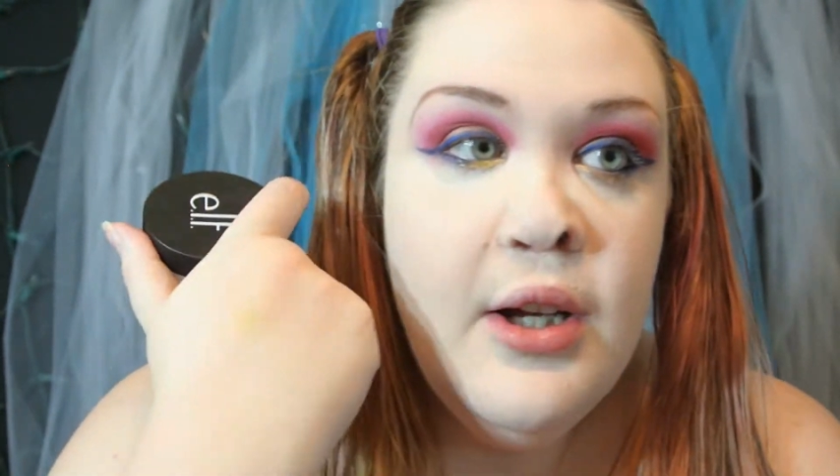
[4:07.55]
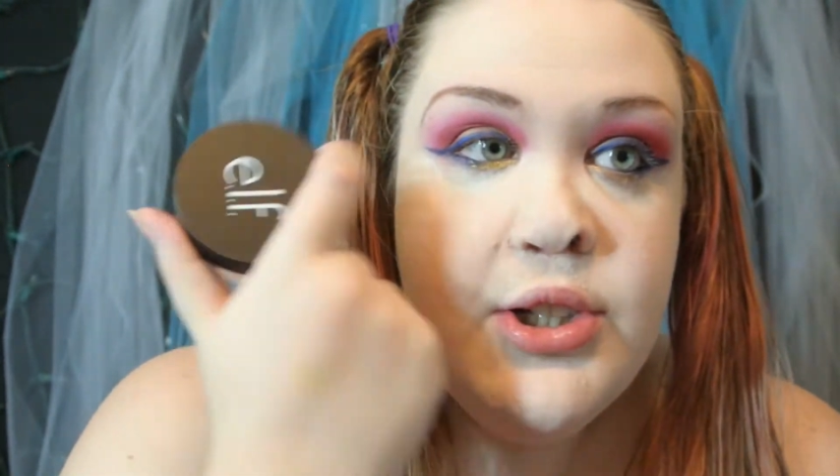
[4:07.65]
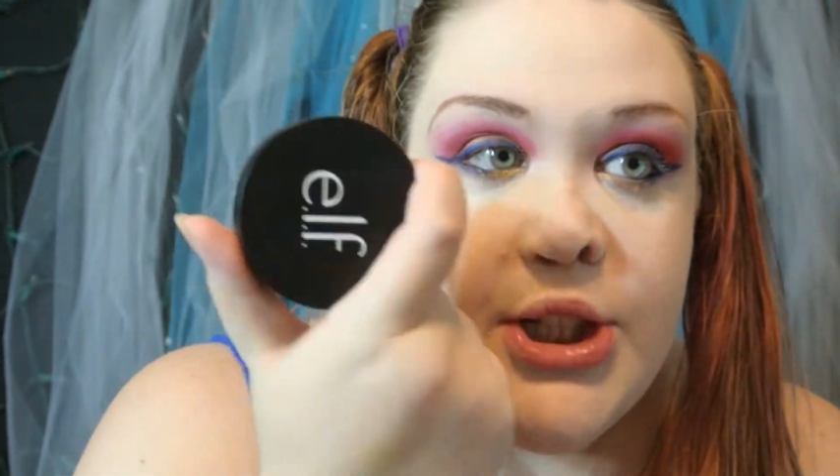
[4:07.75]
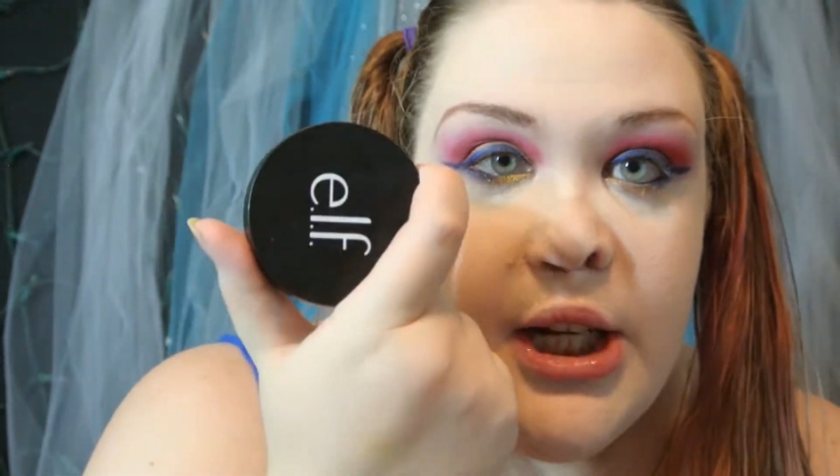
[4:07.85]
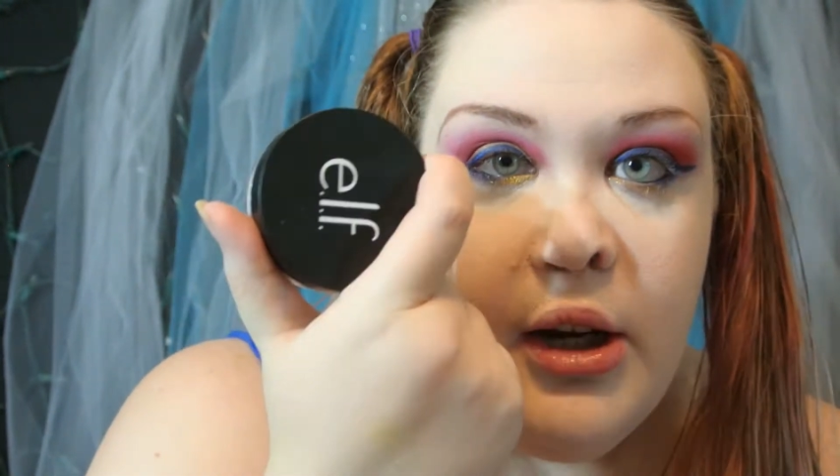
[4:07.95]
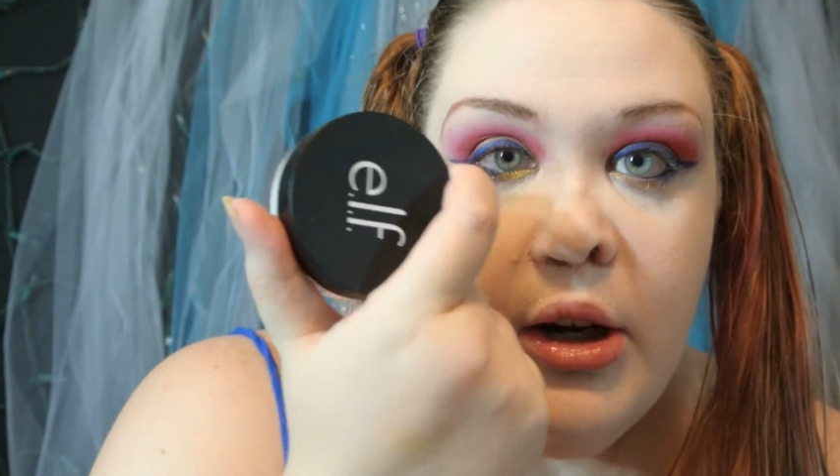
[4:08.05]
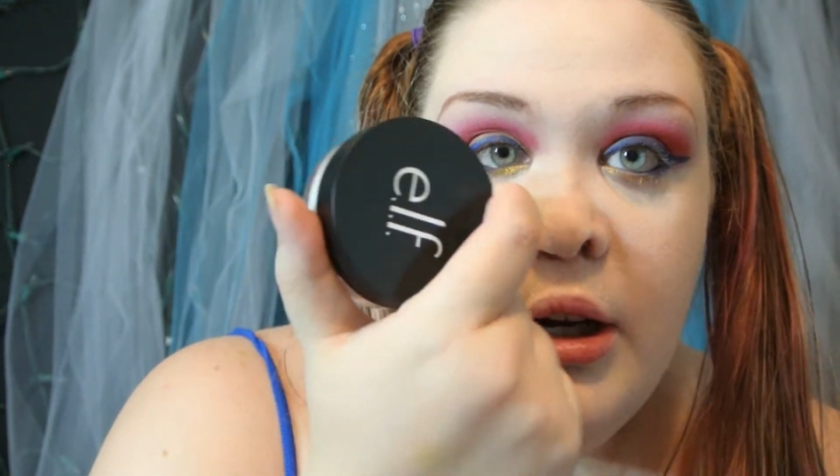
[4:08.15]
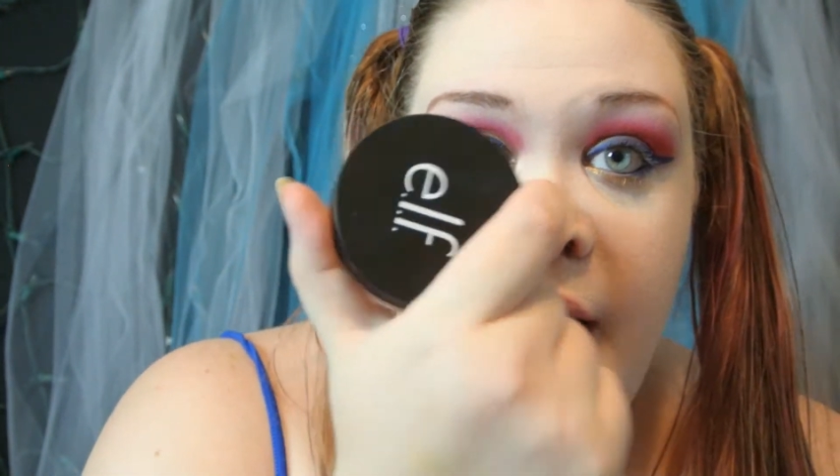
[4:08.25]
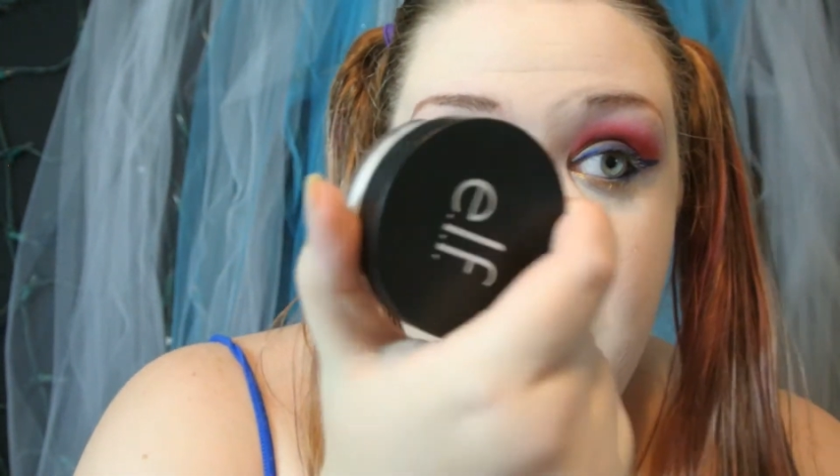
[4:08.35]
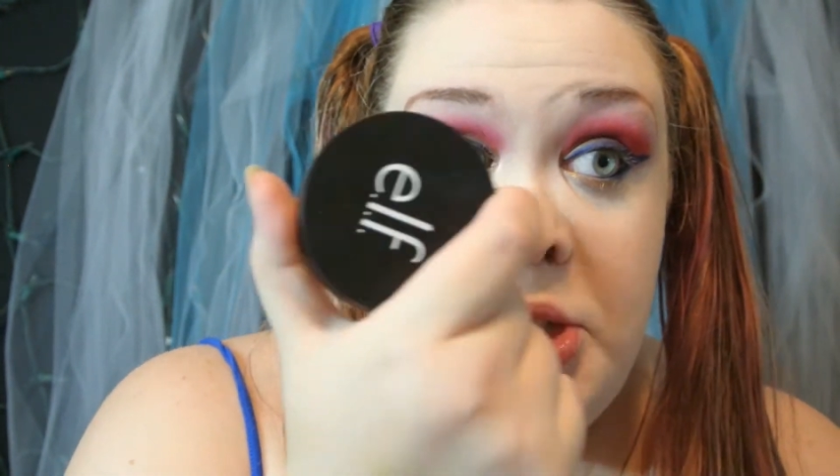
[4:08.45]
sheer
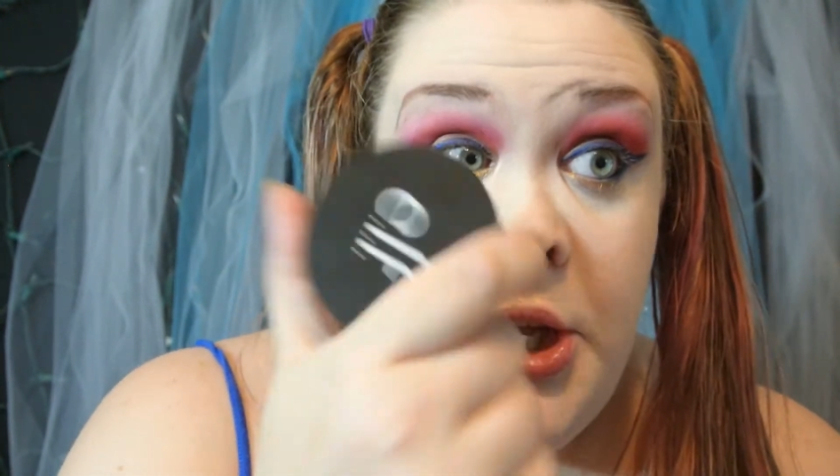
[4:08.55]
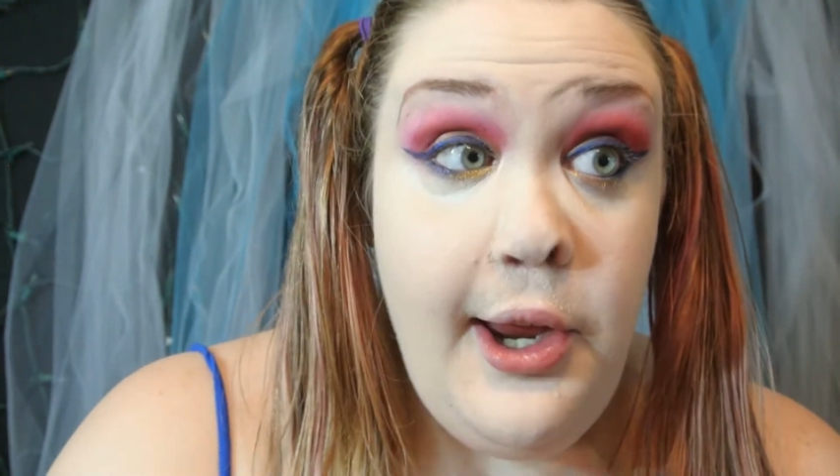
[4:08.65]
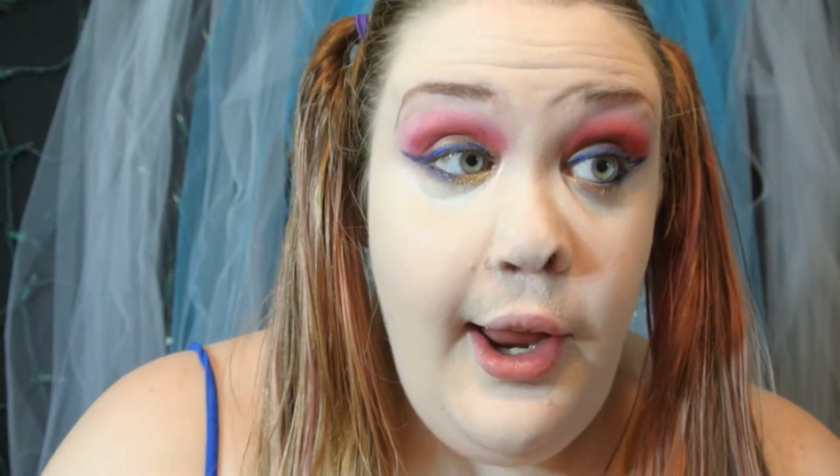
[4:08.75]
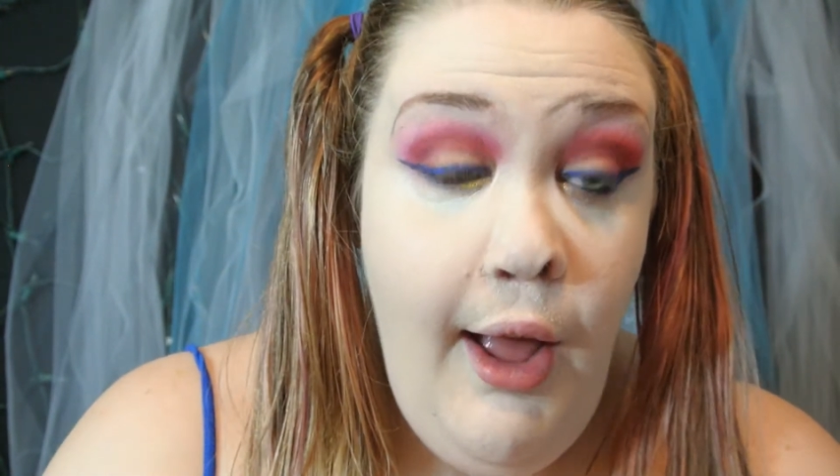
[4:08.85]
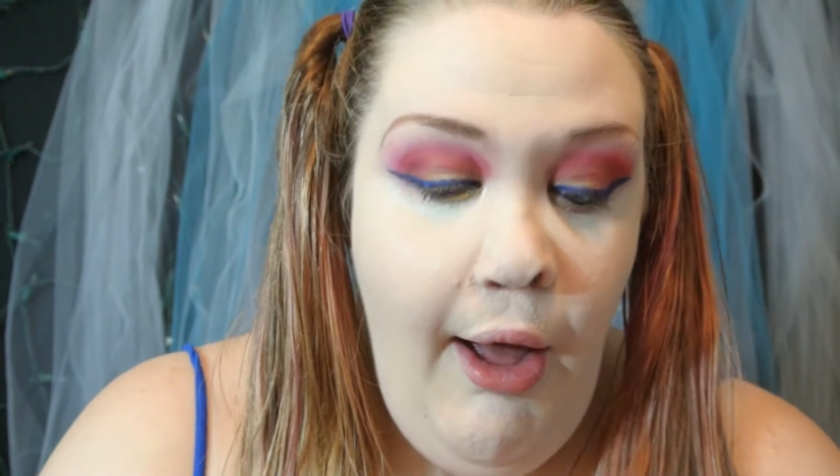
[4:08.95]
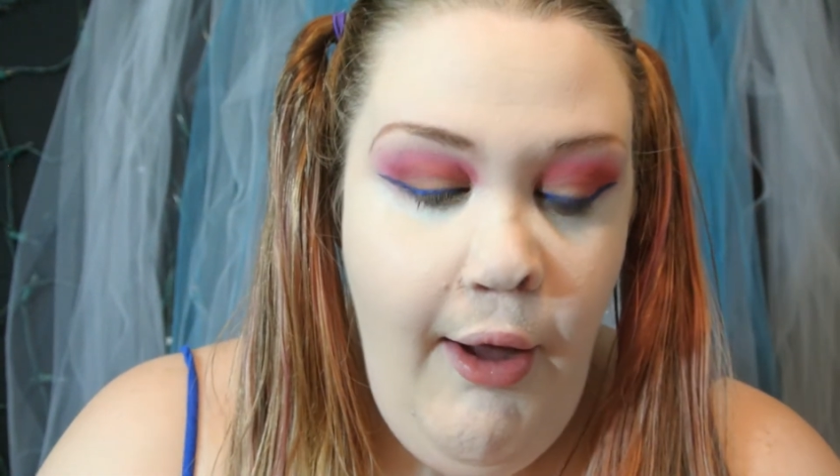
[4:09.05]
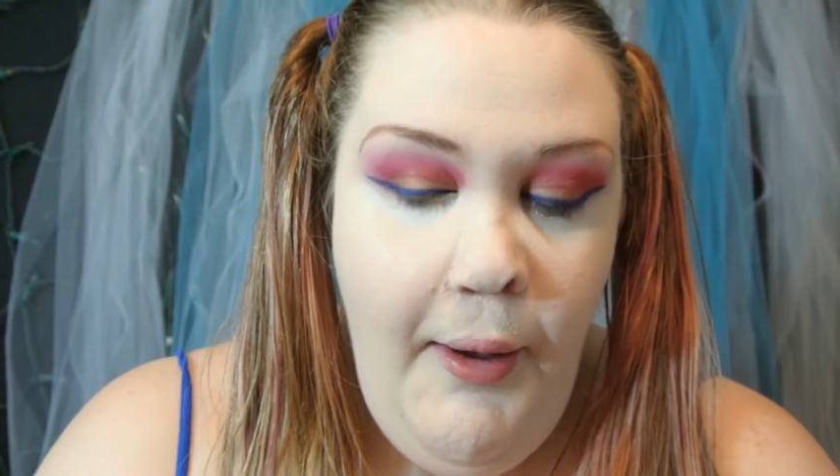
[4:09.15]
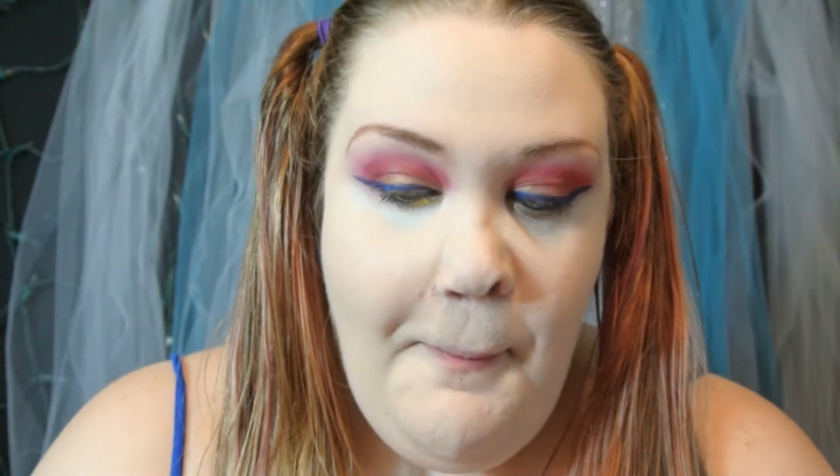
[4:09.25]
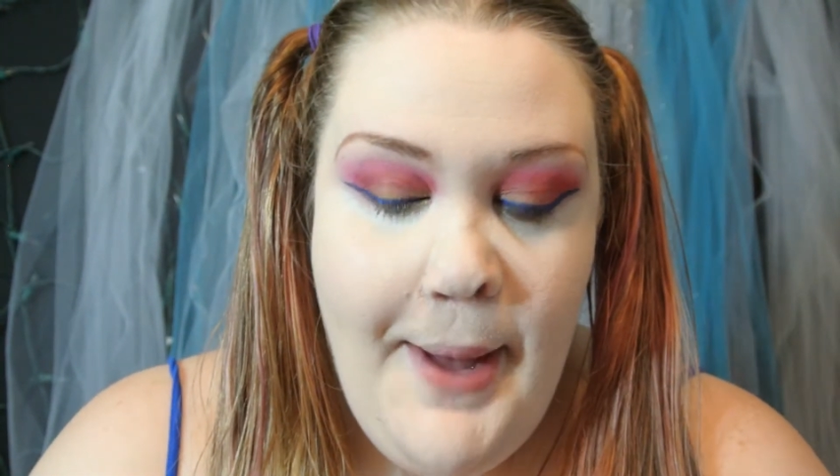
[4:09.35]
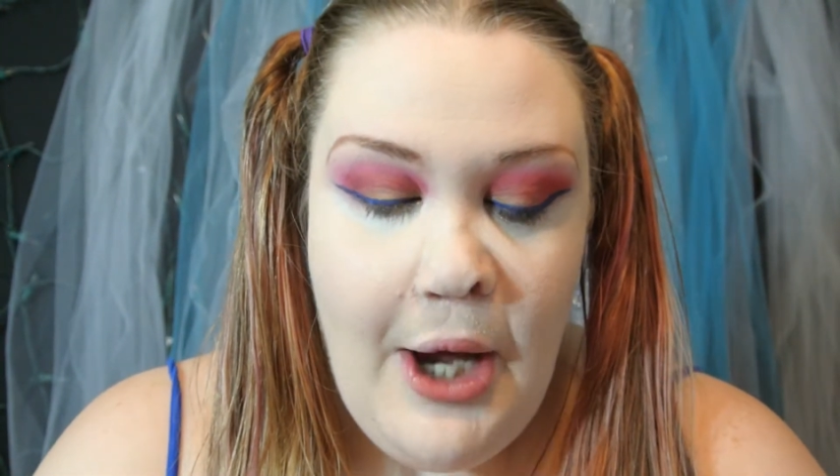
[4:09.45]
H D
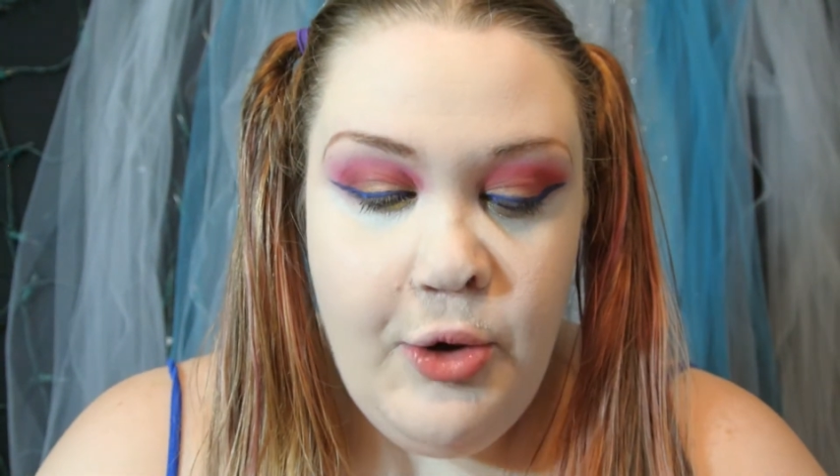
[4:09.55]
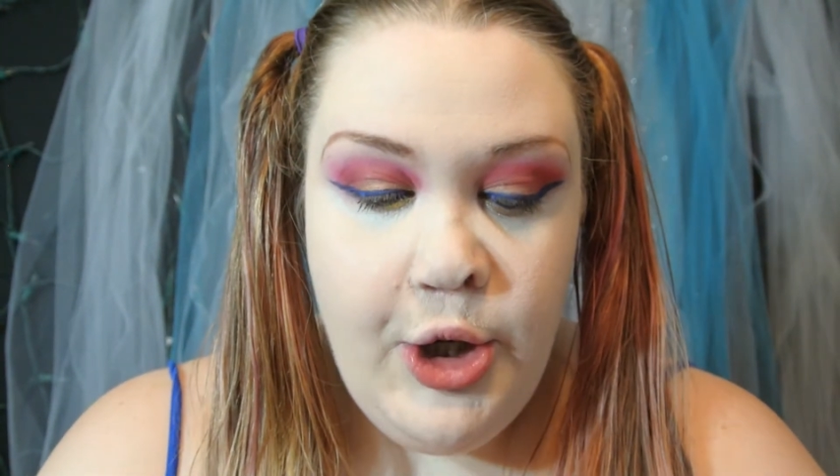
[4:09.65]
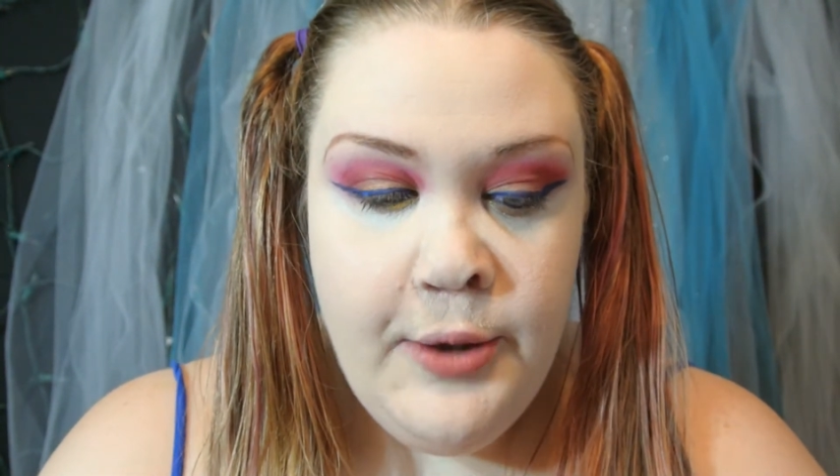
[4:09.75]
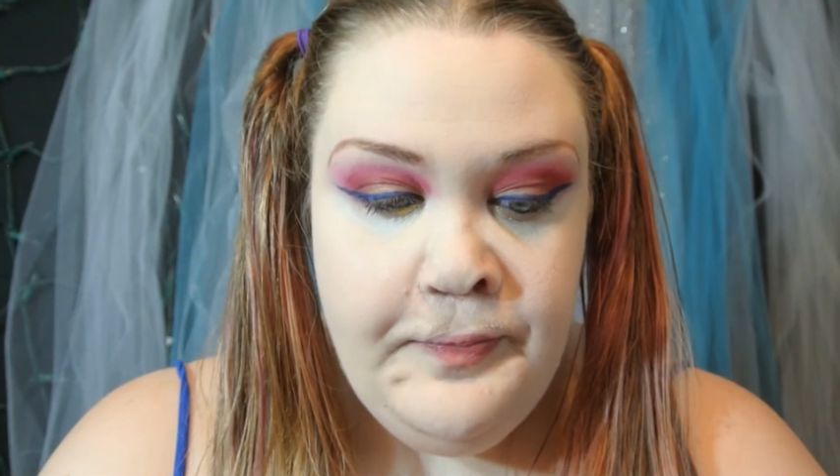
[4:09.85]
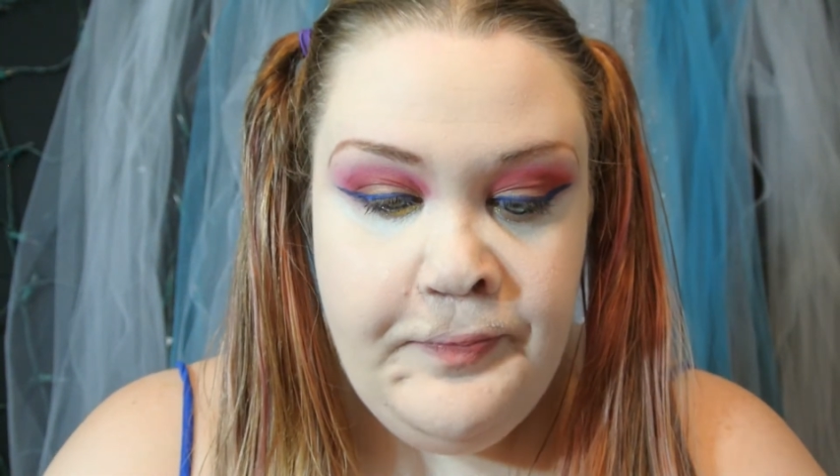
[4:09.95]
powder,